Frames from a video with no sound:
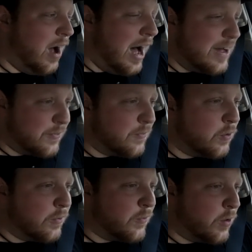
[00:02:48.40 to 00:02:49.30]
off of
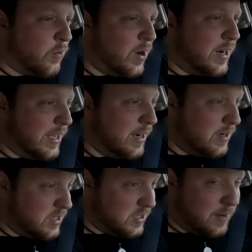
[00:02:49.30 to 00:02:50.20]
441 and get
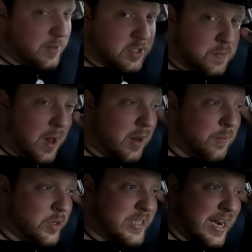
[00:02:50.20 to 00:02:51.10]
onto some of the smaller,
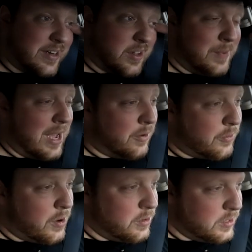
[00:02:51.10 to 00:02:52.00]
more technical mountain
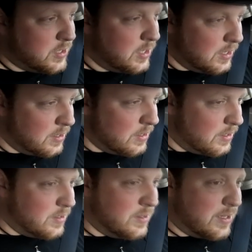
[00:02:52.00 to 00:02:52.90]
roads.
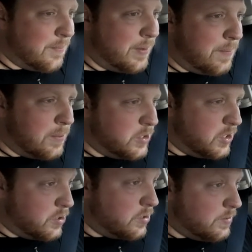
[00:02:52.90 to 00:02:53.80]
Some people
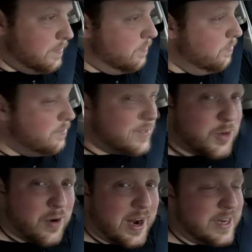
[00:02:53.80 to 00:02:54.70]
just
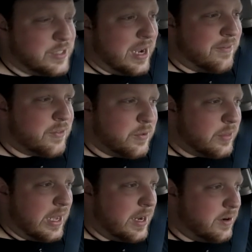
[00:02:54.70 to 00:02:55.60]
granny drive through
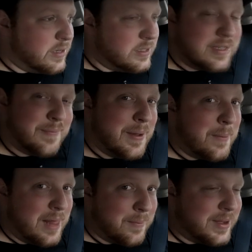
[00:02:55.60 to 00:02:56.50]
there, and some
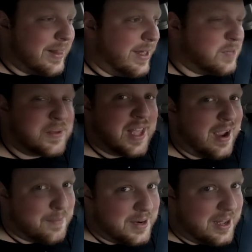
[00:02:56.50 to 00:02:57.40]
people like me like to put the
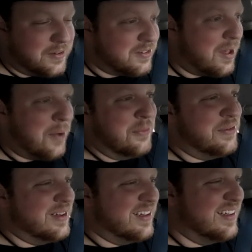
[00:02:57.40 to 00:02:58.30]
hammer down.
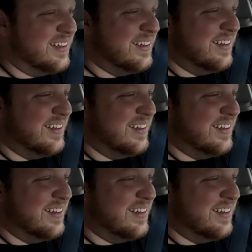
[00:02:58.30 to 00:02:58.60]
So.